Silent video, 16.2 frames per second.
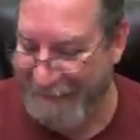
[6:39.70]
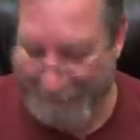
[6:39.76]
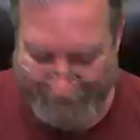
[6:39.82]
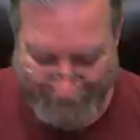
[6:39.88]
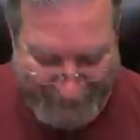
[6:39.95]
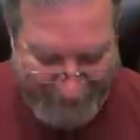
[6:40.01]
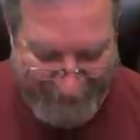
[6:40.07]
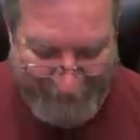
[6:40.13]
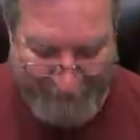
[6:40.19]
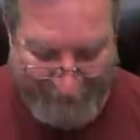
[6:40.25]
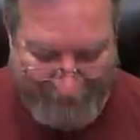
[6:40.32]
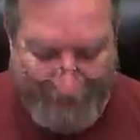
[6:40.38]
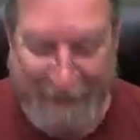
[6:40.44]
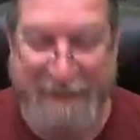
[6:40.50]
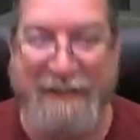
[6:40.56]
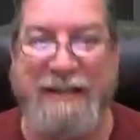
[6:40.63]
Wow.
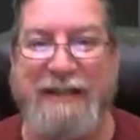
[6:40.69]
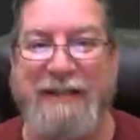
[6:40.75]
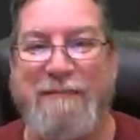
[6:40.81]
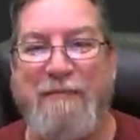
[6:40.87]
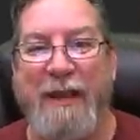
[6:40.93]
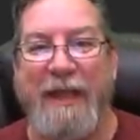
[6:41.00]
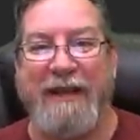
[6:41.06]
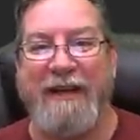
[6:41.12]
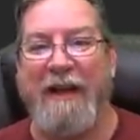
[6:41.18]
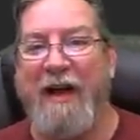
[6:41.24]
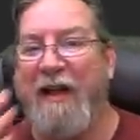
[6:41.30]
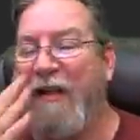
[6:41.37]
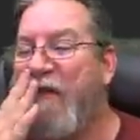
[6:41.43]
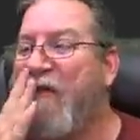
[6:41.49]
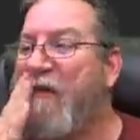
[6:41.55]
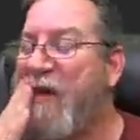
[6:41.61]
I just spit
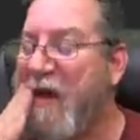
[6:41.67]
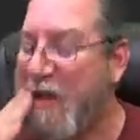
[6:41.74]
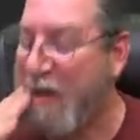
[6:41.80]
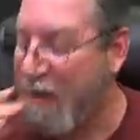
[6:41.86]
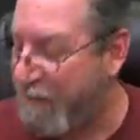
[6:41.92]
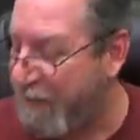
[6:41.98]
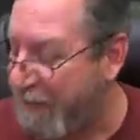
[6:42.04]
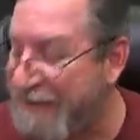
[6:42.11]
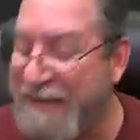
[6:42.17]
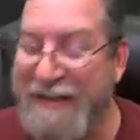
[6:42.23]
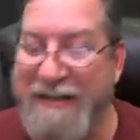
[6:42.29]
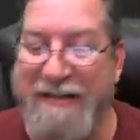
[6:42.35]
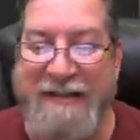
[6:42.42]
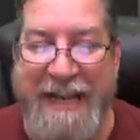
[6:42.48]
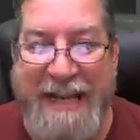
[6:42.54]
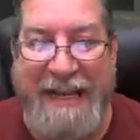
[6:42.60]
all over myself. The
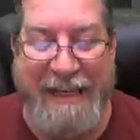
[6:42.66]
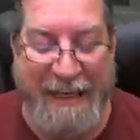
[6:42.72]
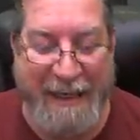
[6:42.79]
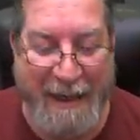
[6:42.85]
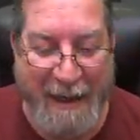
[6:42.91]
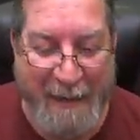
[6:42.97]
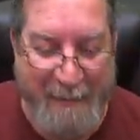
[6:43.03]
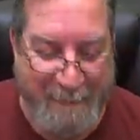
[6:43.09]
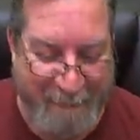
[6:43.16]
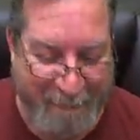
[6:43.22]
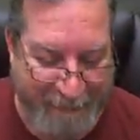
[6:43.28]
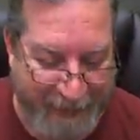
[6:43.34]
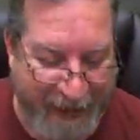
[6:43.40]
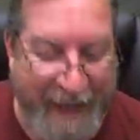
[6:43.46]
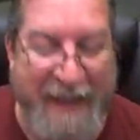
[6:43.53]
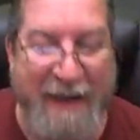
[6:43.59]
Cintiq,
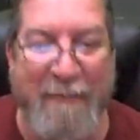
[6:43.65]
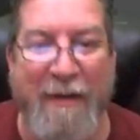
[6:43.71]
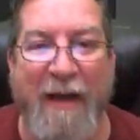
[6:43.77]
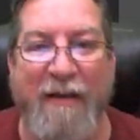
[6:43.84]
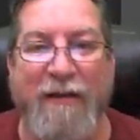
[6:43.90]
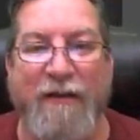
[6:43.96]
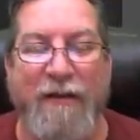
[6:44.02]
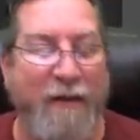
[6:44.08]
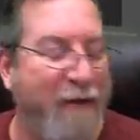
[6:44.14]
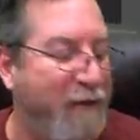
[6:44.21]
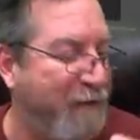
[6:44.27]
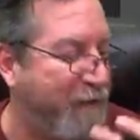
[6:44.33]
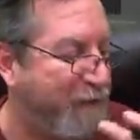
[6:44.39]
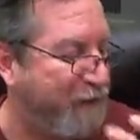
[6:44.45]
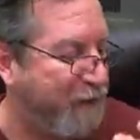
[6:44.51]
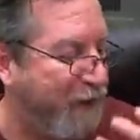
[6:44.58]
I had a mouthful
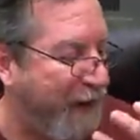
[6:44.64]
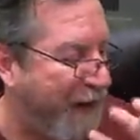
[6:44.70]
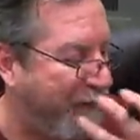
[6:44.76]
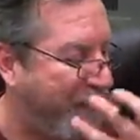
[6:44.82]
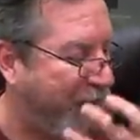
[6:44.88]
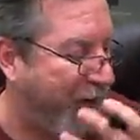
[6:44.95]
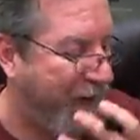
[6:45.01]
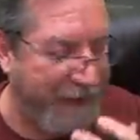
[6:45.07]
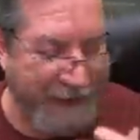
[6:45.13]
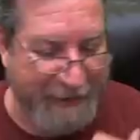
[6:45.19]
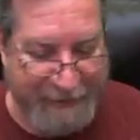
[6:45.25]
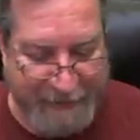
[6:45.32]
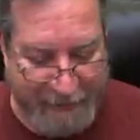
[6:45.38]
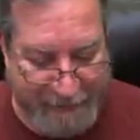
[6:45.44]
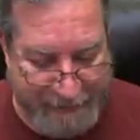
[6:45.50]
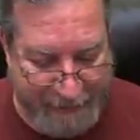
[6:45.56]
of saliva and I
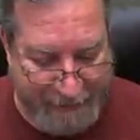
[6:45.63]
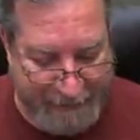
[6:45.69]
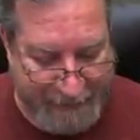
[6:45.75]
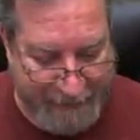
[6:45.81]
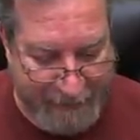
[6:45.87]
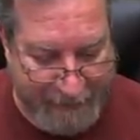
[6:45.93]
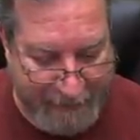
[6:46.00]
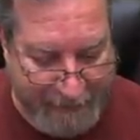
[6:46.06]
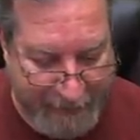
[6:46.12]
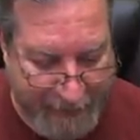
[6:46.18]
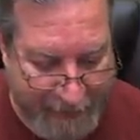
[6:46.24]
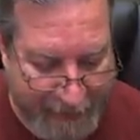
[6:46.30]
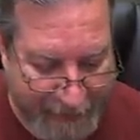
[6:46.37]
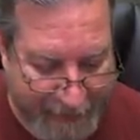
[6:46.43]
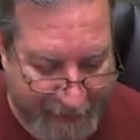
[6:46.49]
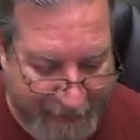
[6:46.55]
said Cintiq.
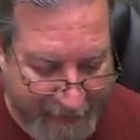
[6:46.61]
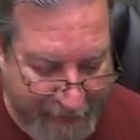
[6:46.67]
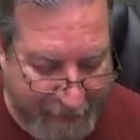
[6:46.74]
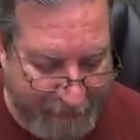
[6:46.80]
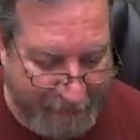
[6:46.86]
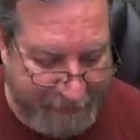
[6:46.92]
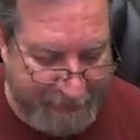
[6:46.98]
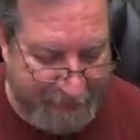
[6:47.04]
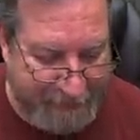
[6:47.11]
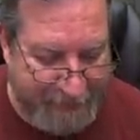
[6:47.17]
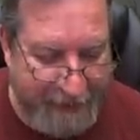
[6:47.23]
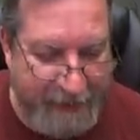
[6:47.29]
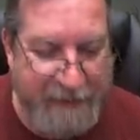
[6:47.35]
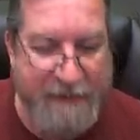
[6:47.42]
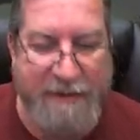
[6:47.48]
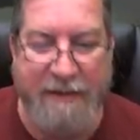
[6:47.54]
No, the
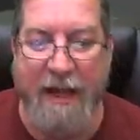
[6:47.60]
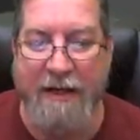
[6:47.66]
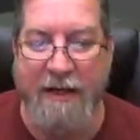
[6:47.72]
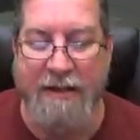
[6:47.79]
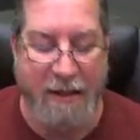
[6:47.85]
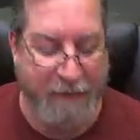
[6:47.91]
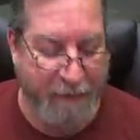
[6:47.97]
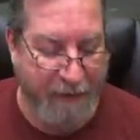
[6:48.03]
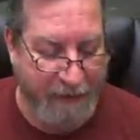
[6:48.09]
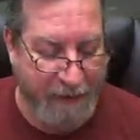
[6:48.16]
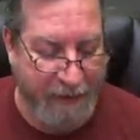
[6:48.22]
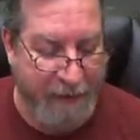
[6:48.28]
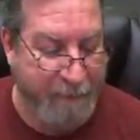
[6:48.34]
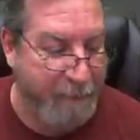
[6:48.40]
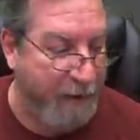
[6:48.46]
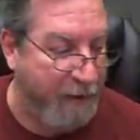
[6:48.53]
Cintiq does not generate heat.